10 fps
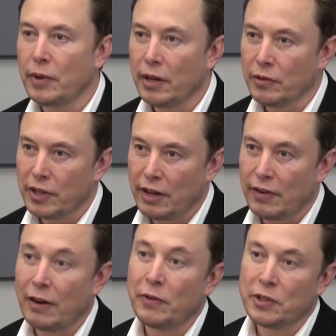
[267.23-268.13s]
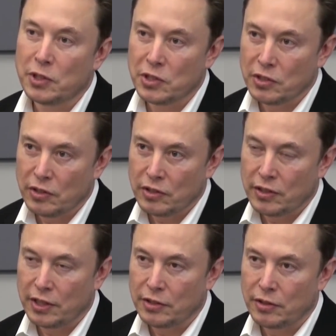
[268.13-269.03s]
being able to have high precision
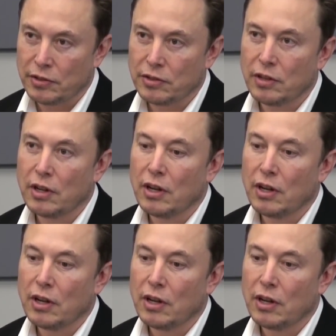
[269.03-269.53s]
sensors